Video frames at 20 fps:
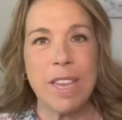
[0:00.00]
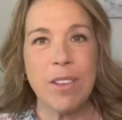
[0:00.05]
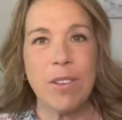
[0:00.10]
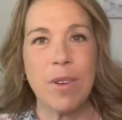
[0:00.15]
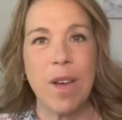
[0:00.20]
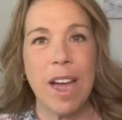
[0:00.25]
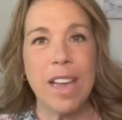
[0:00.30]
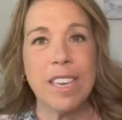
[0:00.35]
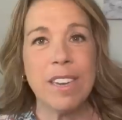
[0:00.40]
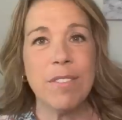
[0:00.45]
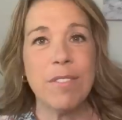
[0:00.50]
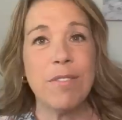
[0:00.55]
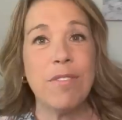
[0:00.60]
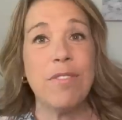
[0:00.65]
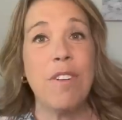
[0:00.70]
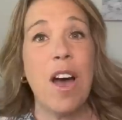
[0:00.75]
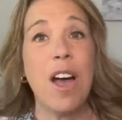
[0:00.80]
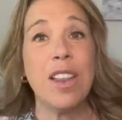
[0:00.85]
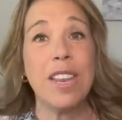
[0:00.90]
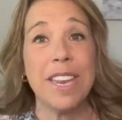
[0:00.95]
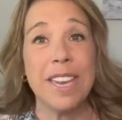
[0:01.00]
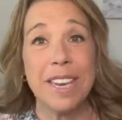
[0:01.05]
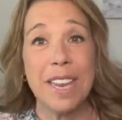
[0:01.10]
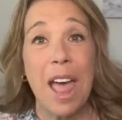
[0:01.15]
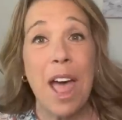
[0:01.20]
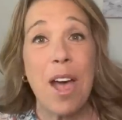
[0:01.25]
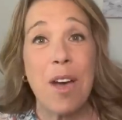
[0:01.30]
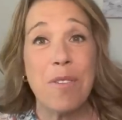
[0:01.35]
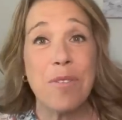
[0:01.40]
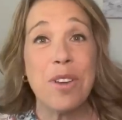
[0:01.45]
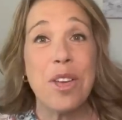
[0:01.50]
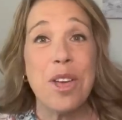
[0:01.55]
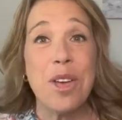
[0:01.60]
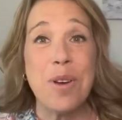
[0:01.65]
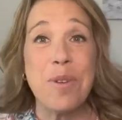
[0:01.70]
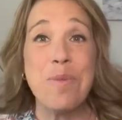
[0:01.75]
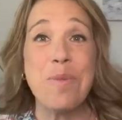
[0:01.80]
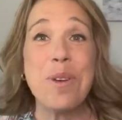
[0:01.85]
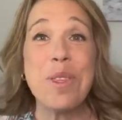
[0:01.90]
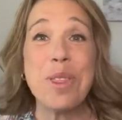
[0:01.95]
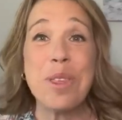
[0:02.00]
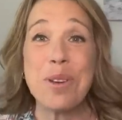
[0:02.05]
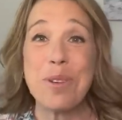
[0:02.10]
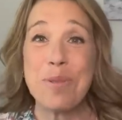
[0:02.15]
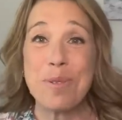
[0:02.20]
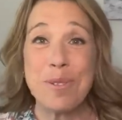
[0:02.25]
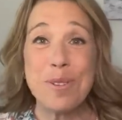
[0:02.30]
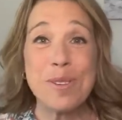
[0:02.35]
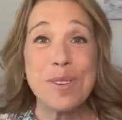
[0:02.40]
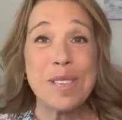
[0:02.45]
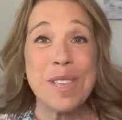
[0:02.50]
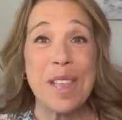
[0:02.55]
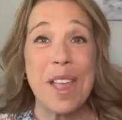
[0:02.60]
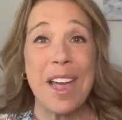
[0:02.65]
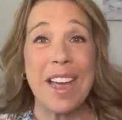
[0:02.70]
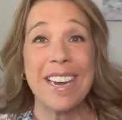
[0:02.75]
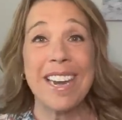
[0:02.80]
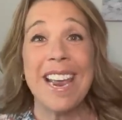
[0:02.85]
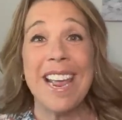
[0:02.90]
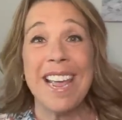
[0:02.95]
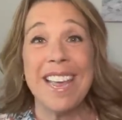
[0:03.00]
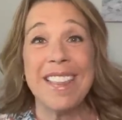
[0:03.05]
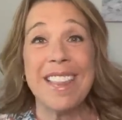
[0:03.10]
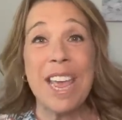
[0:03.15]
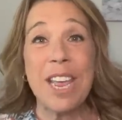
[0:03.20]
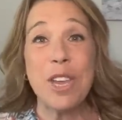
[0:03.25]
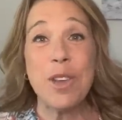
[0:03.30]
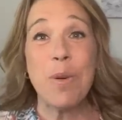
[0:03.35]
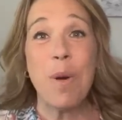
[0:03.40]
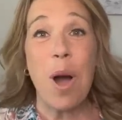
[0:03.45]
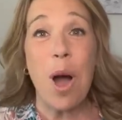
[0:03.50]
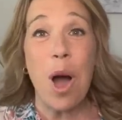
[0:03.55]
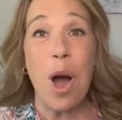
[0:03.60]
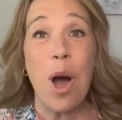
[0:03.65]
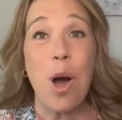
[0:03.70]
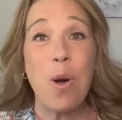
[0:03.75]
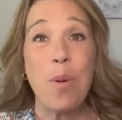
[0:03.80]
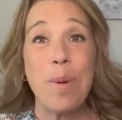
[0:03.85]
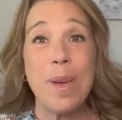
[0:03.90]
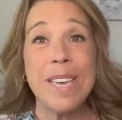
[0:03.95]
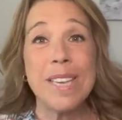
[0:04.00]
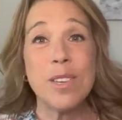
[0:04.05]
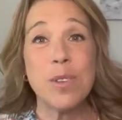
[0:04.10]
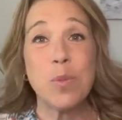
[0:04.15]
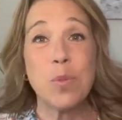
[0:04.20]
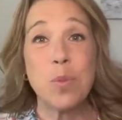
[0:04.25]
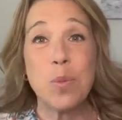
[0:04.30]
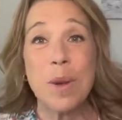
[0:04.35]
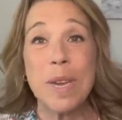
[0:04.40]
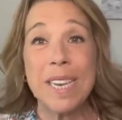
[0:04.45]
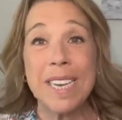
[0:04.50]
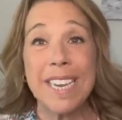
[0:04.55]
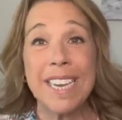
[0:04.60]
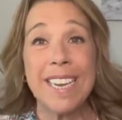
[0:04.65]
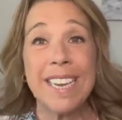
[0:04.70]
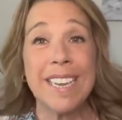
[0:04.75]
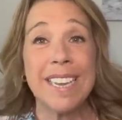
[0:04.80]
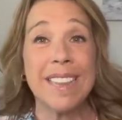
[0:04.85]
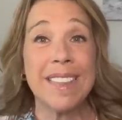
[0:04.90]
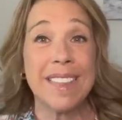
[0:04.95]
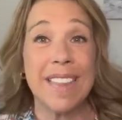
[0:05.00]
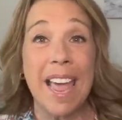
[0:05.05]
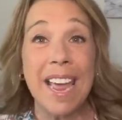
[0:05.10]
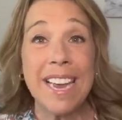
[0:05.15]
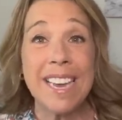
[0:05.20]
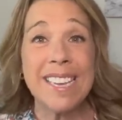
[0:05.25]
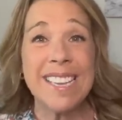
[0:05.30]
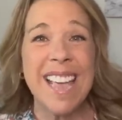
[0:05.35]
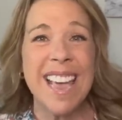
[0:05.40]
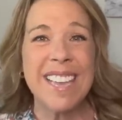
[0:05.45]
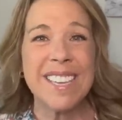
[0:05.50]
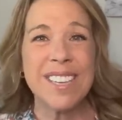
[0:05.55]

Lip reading: you kind of fall in love with the cruise line that you always really liked and